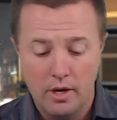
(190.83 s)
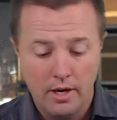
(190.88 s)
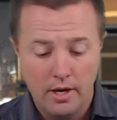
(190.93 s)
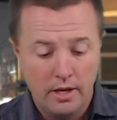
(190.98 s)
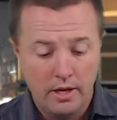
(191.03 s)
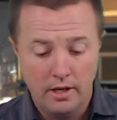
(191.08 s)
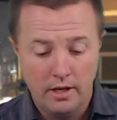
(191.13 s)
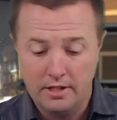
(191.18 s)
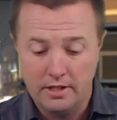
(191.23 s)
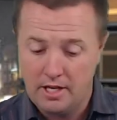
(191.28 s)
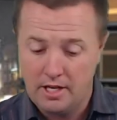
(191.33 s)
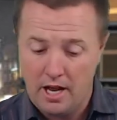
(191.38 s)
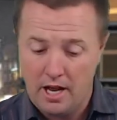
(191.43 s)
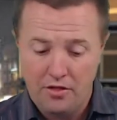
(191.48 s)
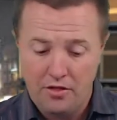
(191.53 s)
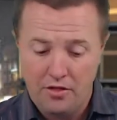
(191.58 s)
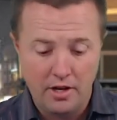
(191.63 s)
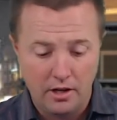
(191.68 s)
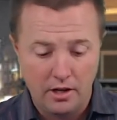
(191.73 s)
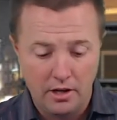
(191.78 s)
listen, I
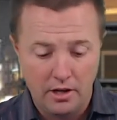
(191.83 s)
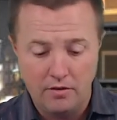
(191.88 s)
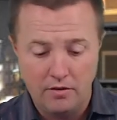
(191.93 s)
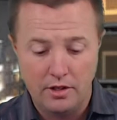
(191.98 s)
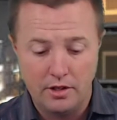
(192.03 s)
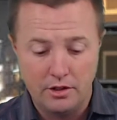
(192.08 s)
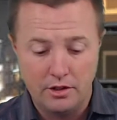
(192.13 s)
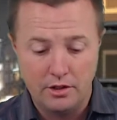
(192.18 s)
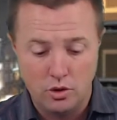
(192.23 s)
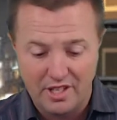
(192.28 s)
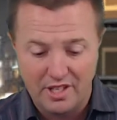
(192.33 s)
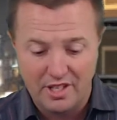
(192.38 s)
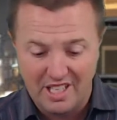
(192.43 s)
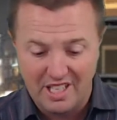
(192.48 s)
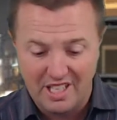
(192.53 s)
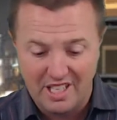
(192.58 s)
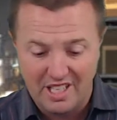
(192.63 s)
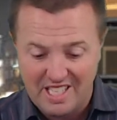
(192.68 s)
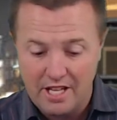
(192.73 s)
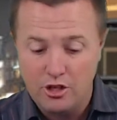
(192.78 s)
think Cleveland is going to
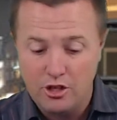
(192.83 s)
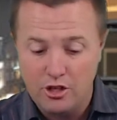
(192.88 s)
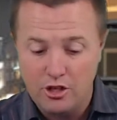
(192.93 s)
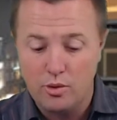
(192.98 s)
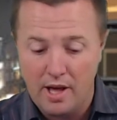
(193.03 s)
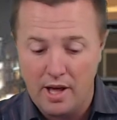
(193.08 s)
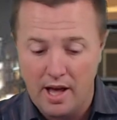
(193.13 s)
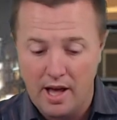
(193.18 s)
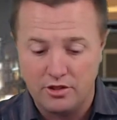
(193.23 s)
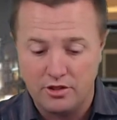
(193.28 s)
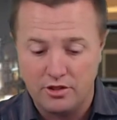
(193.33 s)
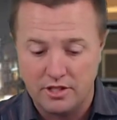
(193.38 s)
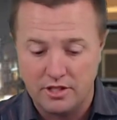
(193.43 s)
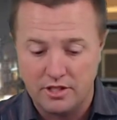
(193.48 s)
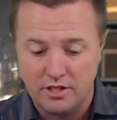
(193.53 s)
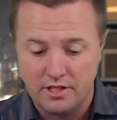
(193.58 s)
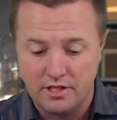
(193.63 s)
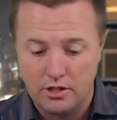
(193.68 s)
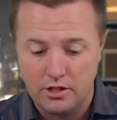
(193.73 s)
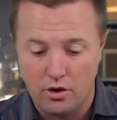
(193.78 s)
continue to have
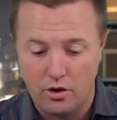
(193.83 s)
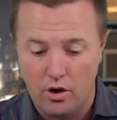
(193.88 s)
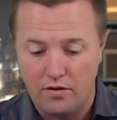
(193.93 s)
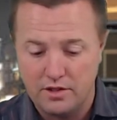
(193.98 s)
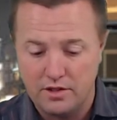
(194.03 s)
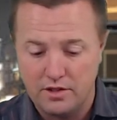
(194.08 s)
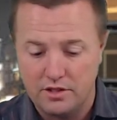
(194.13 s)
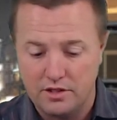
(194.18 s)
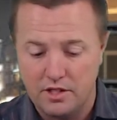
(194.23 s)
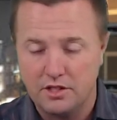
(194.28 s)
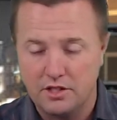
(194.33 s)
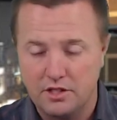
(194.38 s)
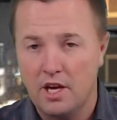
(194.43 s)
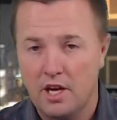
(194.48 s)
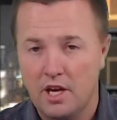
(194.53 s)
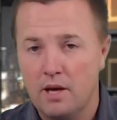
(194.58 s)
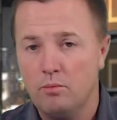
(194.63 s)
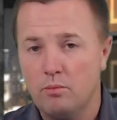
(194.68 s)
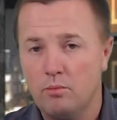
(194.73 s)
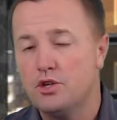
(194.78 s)
success on offense in this
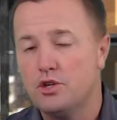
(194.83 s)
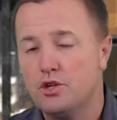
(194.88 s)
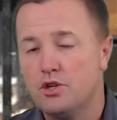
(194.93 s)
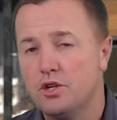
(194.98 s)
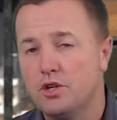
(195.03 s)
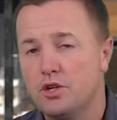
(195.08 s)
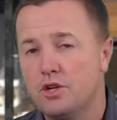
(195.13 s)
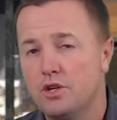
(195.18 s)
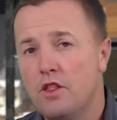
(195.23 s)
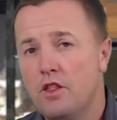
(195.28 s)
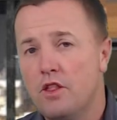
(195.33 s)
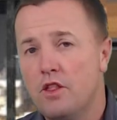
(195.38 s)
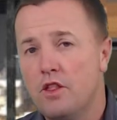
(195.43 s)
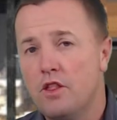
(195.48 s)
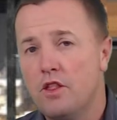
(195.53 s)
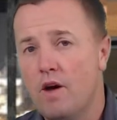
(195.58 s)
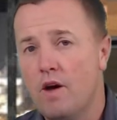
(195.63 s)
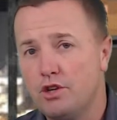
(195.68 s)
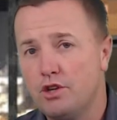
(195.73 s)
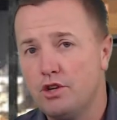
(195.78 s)
game. We mentioned they're
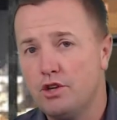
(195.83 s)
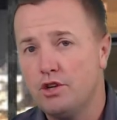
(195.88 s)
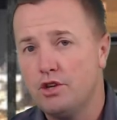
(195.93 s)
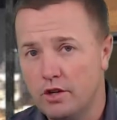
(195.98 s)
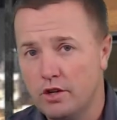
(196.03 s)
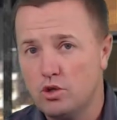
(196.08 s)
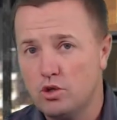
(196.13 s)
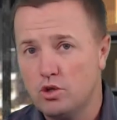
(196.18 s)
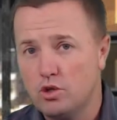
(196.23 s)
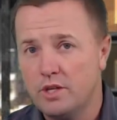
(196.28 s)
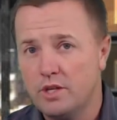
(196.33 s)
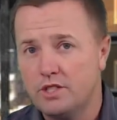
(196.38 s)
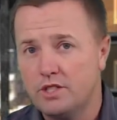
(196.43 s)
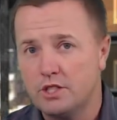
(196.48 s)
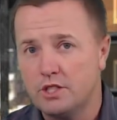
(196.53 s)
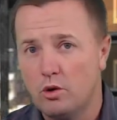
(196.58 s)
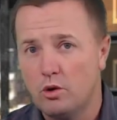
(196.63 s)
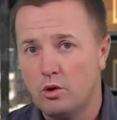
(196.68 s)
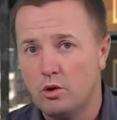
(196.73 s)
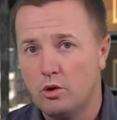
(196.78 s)
averaging nearly
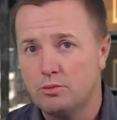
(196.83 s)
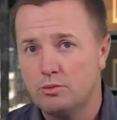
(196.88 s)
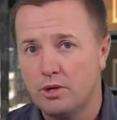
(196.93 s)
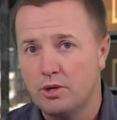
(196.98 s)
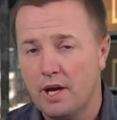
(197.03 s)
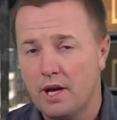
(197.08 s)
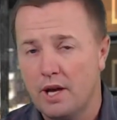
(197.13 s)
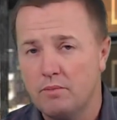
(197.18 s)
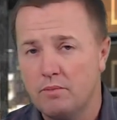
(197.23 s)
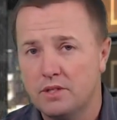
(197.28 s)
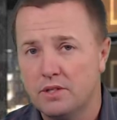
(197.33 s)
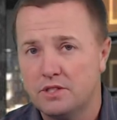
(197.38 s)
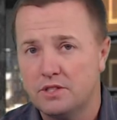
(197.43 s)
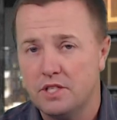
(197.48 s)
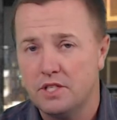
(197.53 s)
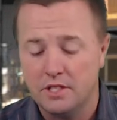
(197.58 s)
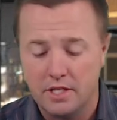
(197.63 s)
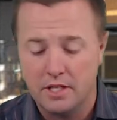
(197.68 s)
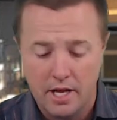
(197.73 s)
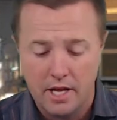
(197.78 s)
26 points per game this
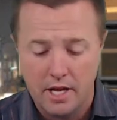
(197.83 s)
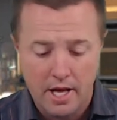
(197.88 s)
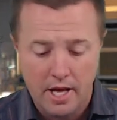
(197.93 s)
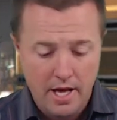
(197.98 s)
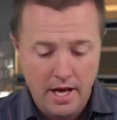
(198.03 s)
season.